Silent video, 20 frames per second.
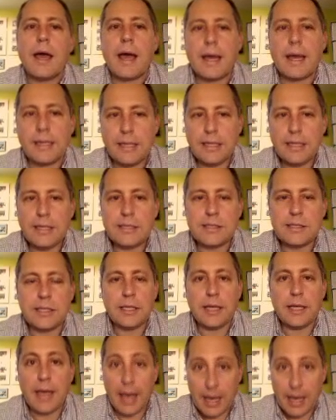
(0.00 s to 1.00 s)
and
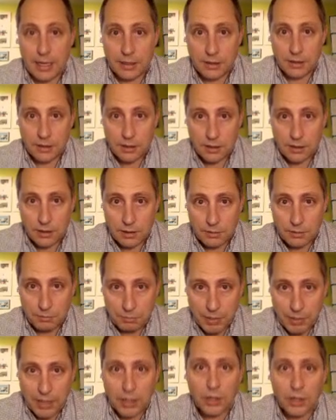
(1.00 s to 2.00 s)
easy and
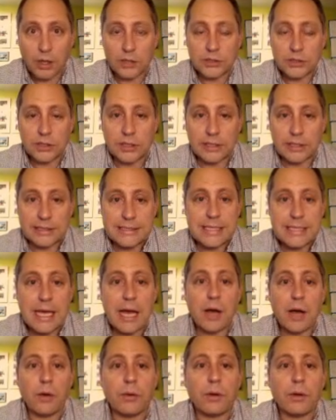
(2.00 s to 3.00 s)
pedagogically
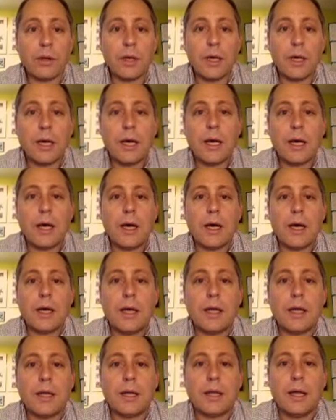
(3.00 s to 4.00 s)
sound.
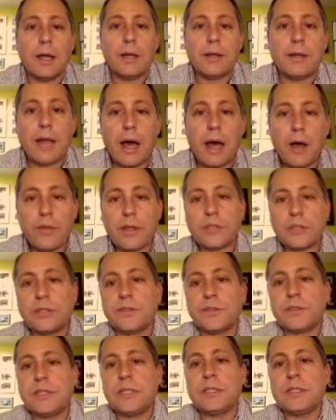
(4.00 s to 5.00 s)
Now that
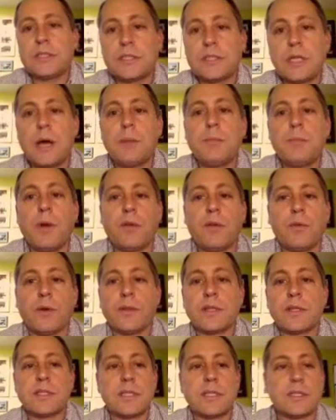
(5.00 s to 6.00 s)
you've seen some of
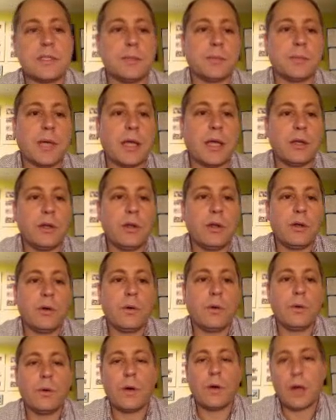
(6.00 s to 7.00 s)
what the system can
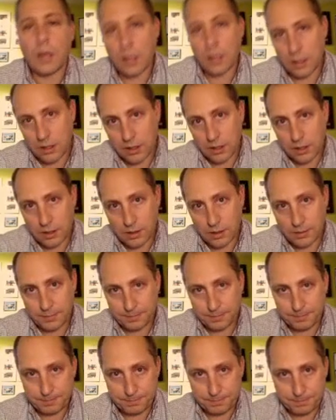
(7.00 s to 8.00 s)
do,
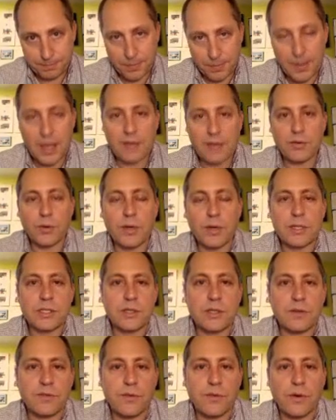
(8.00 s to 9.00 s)
I have a
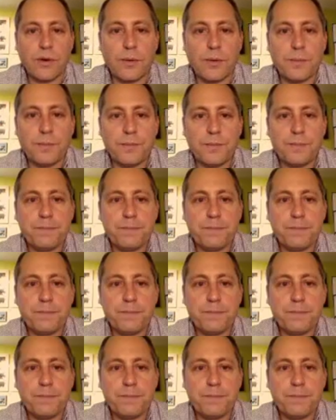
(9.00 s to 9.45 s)
question for you.